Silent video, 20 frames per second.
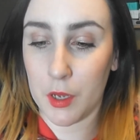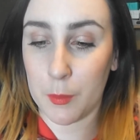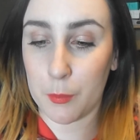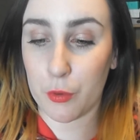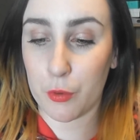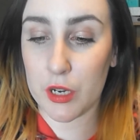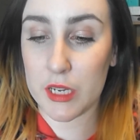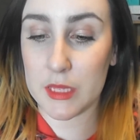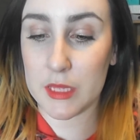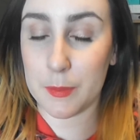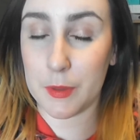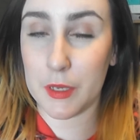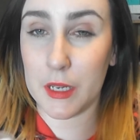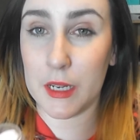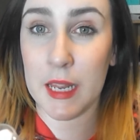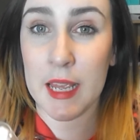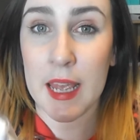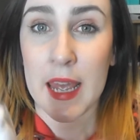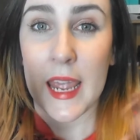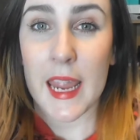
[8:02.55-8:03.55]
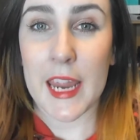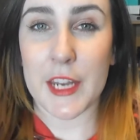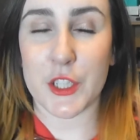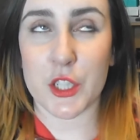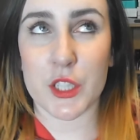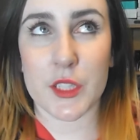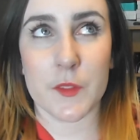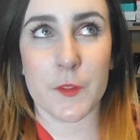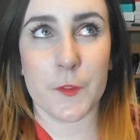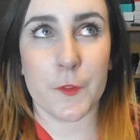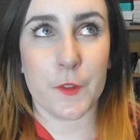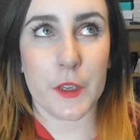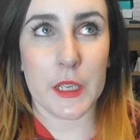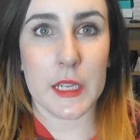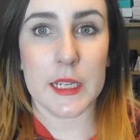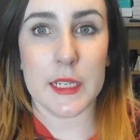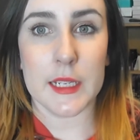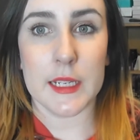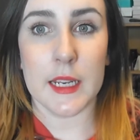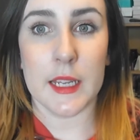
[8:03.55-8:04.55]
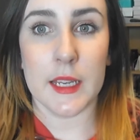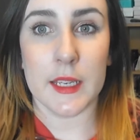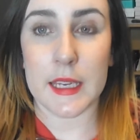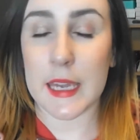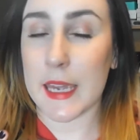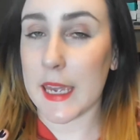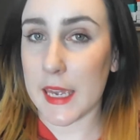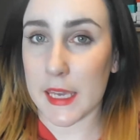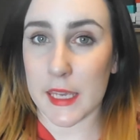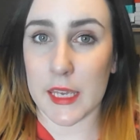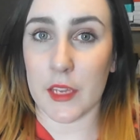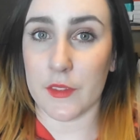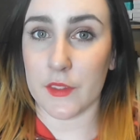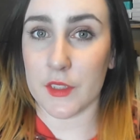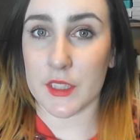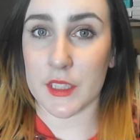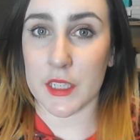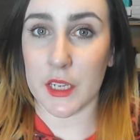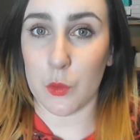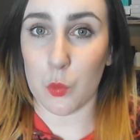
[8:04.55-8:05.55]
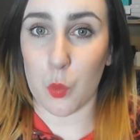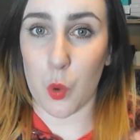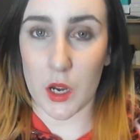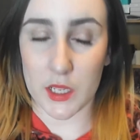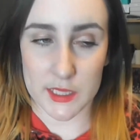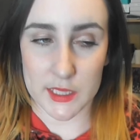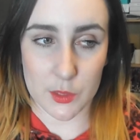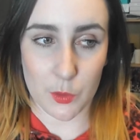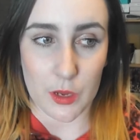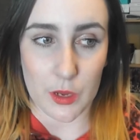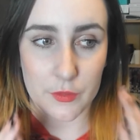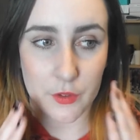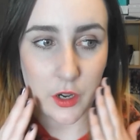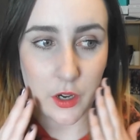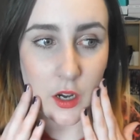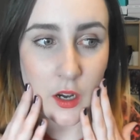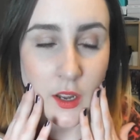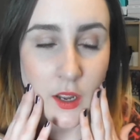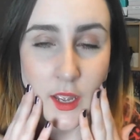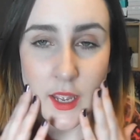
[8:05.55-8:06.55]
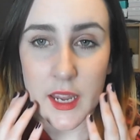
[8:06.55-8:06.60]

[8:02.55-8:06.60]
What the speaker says: Breathable. It doesn't feel cakey on the skin whatsoever.